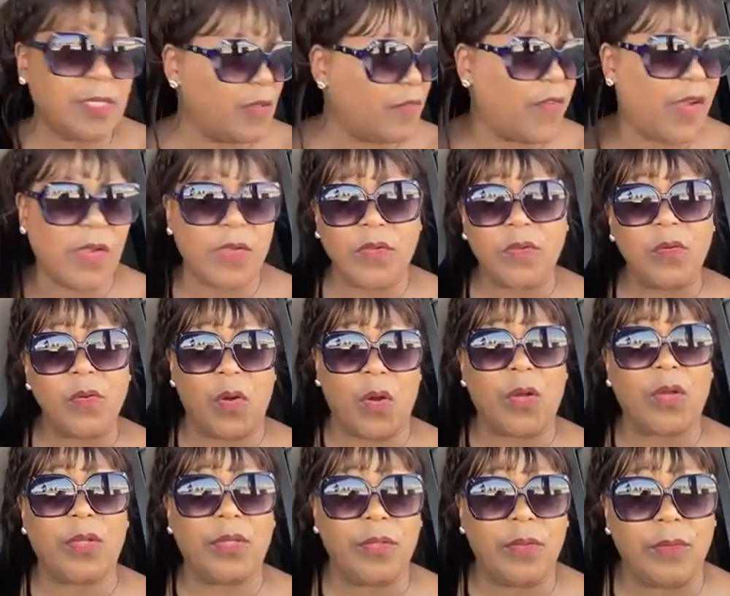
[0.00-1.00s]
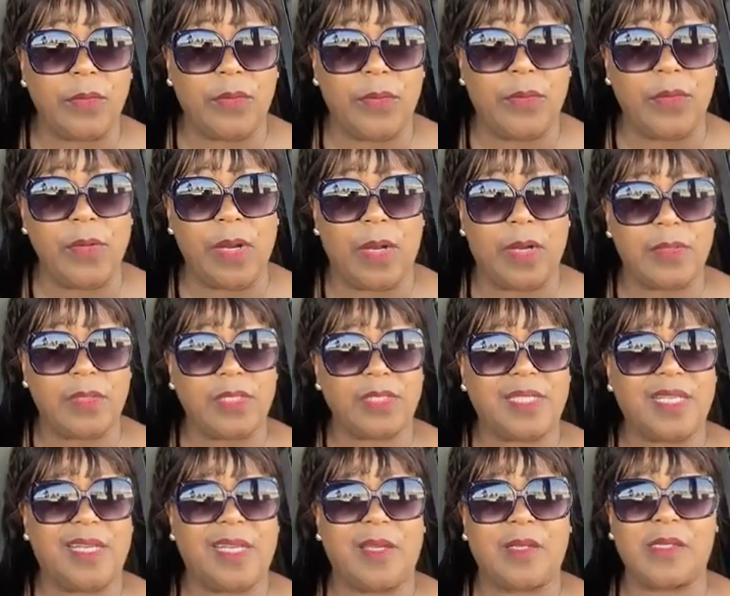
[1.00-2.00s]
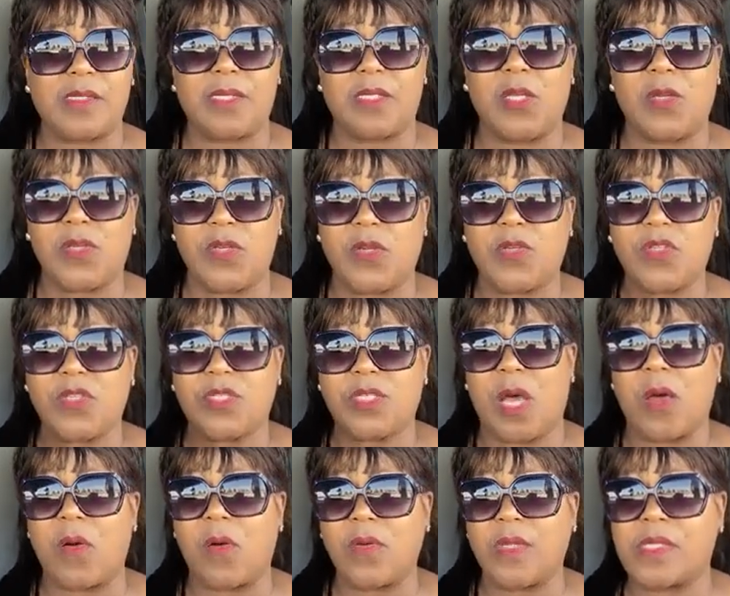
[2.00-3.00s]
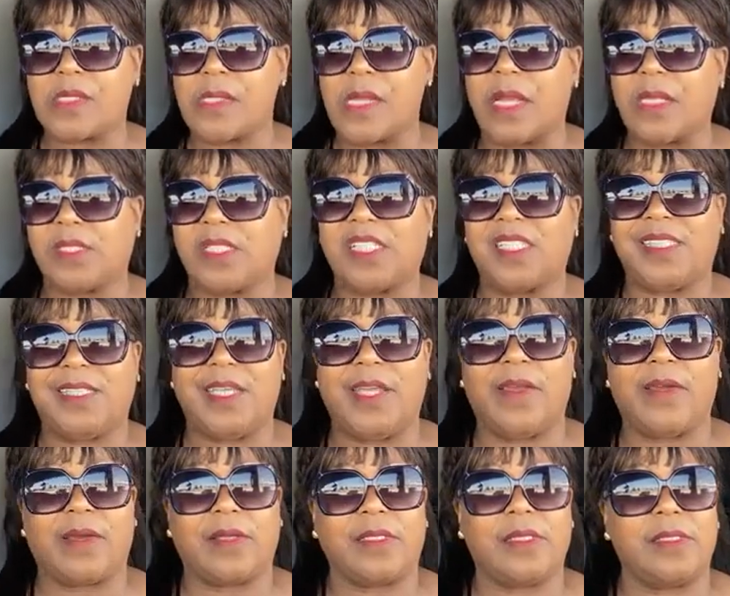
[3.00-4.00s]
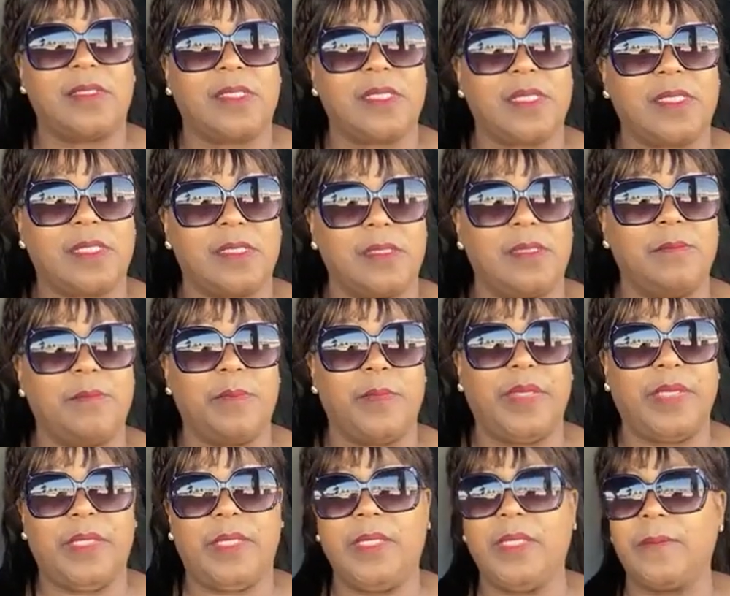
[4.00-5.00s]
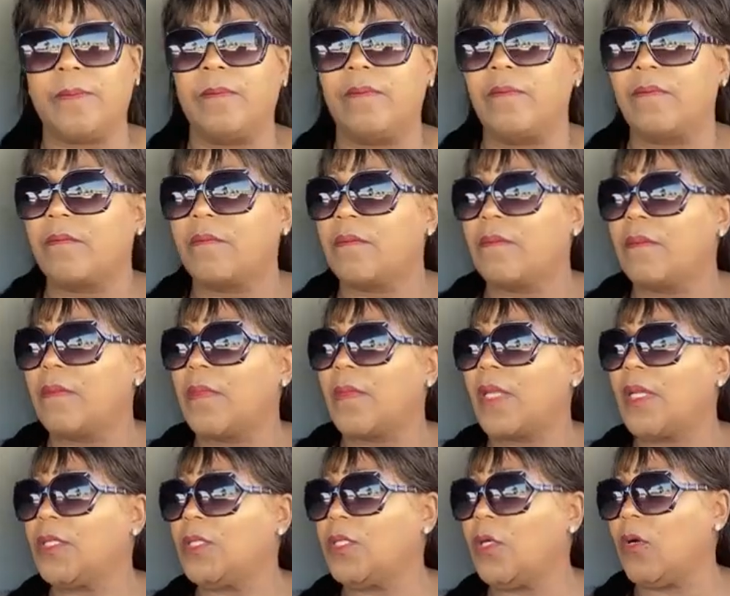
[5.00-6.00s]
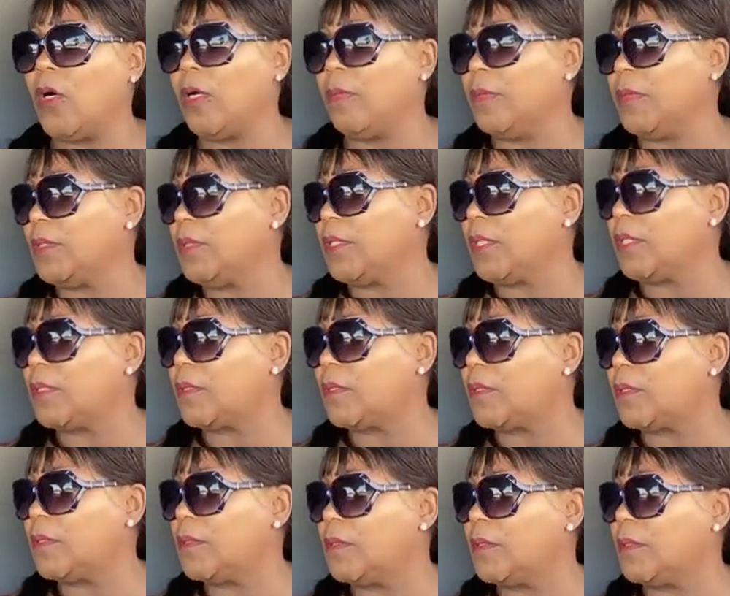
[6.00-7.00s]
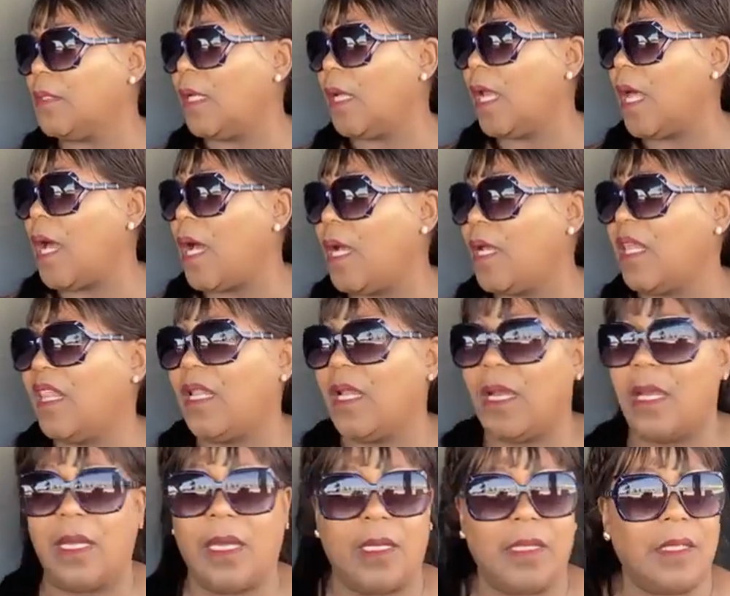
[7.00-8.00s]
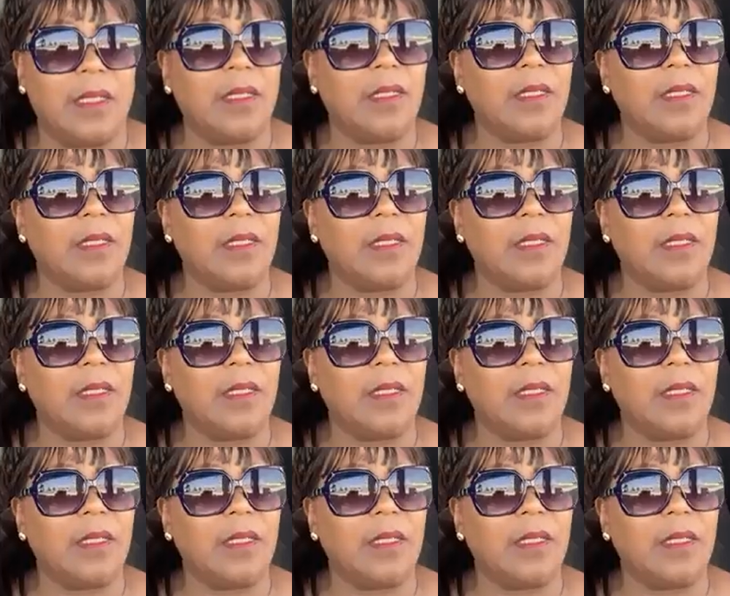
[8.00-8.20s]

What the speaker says: Because the fact you are you. You understand your soul is not just there to just be dormant, just lying